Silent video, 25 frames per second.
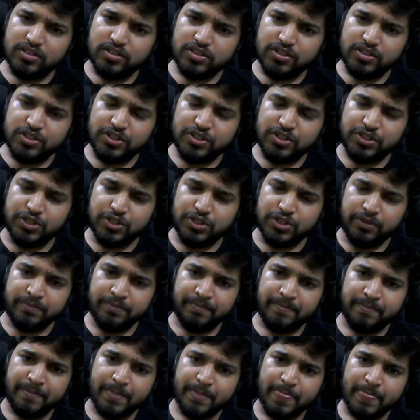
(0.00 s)
So,
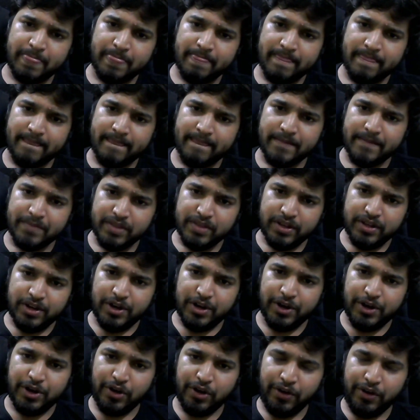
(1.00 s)

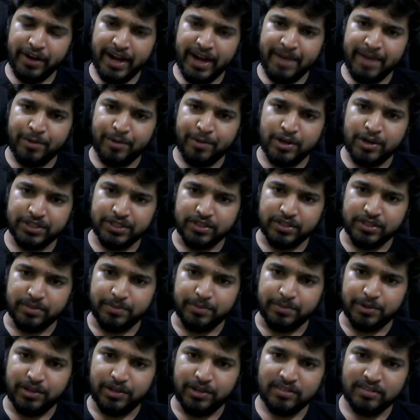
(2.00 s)
draw 8 points on the
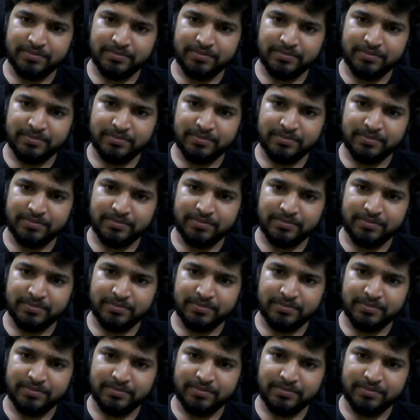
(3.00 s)
board.